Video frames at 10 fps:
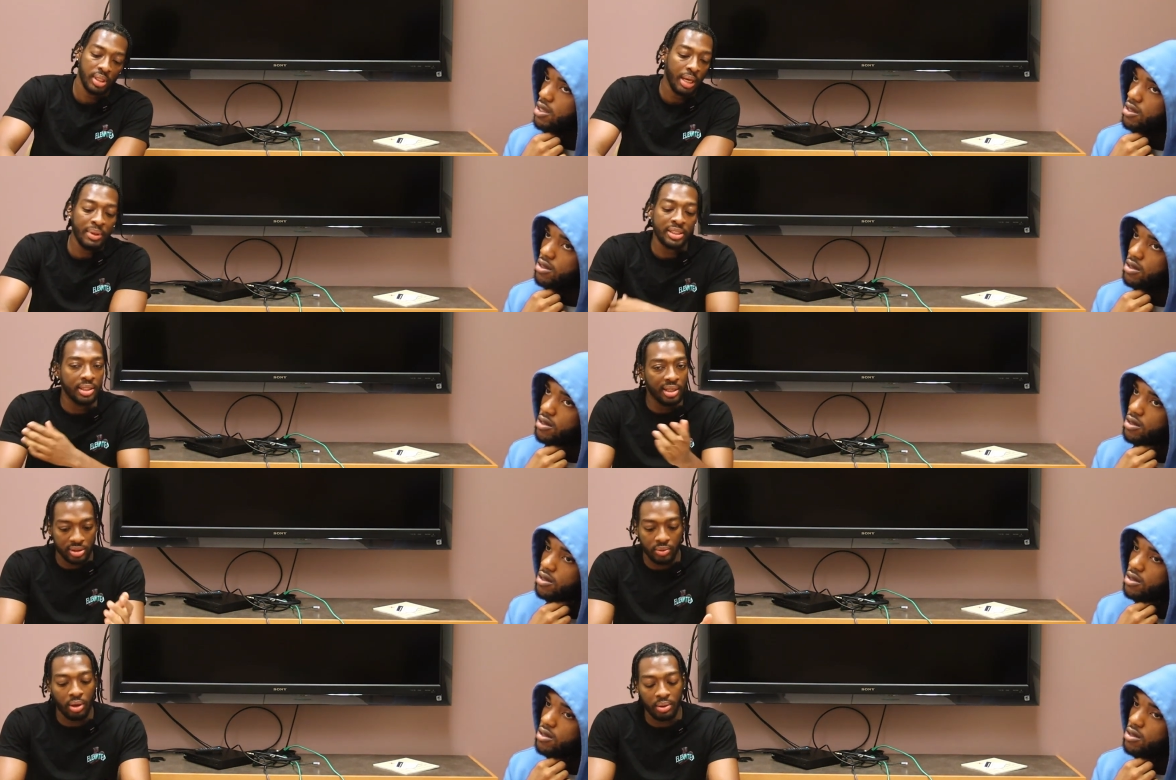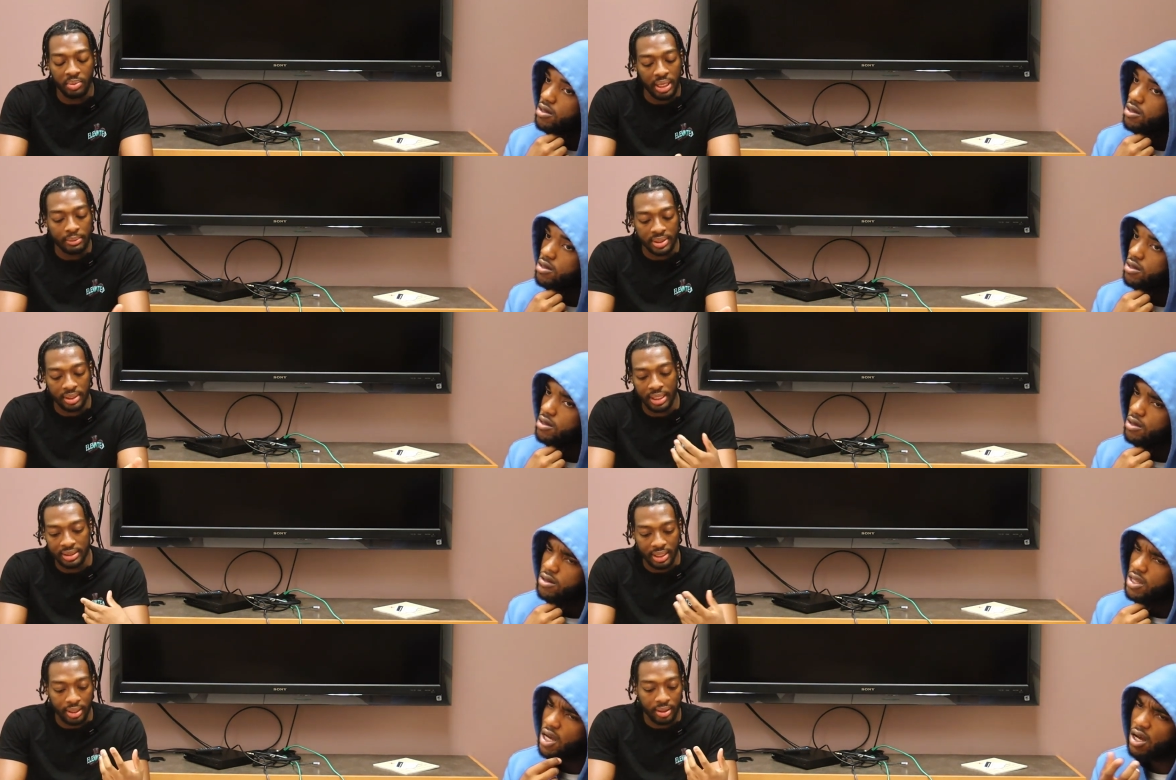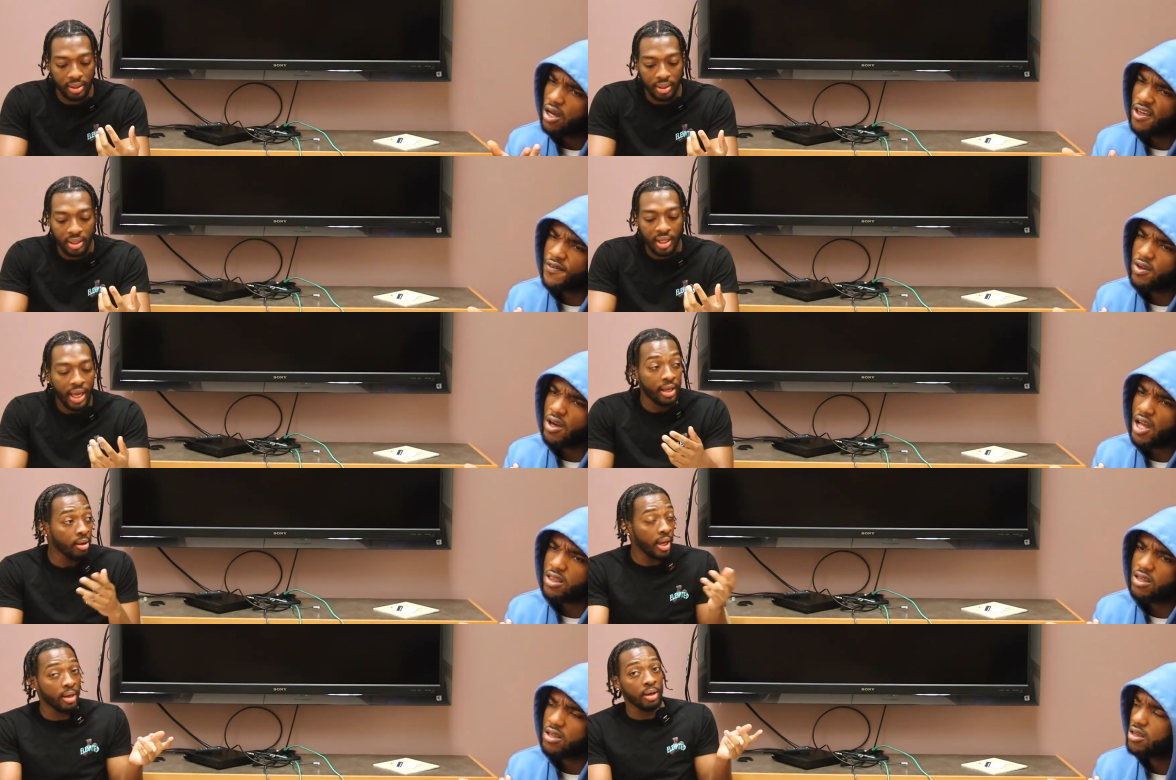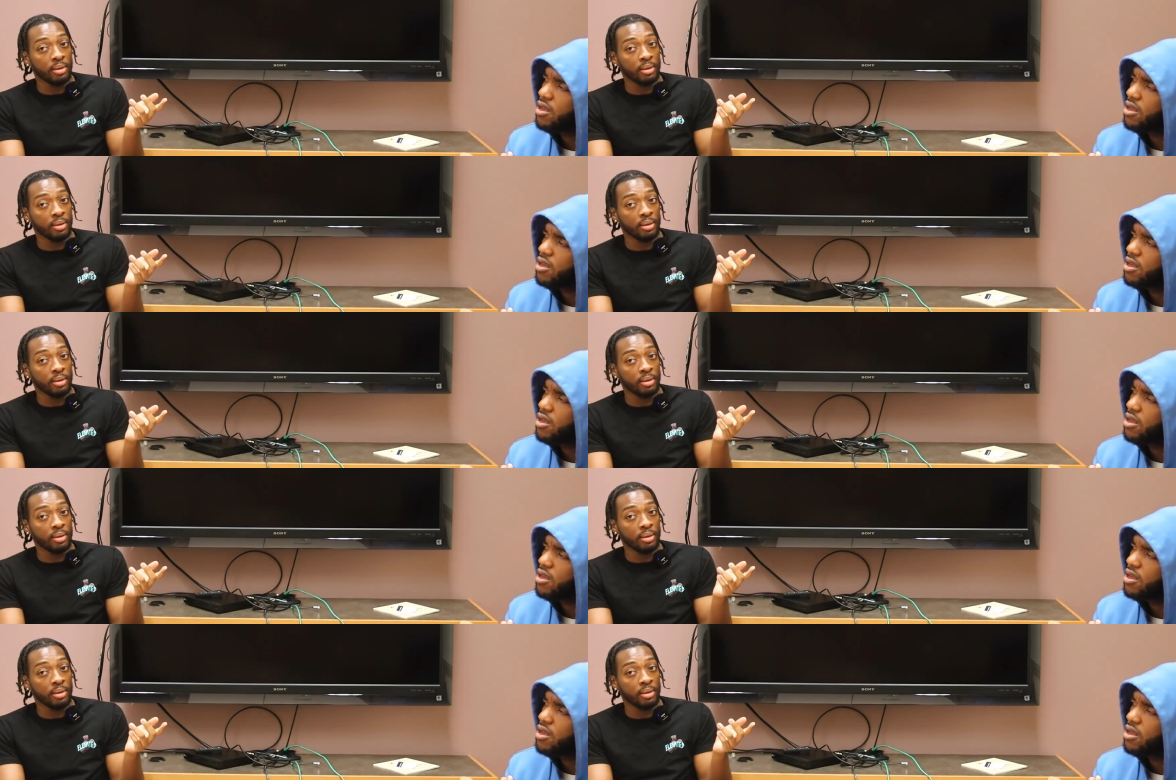Speaker 1: yeah. I'm not saying that's wrong, but I'm saying that's like. Nah, if you, and I, and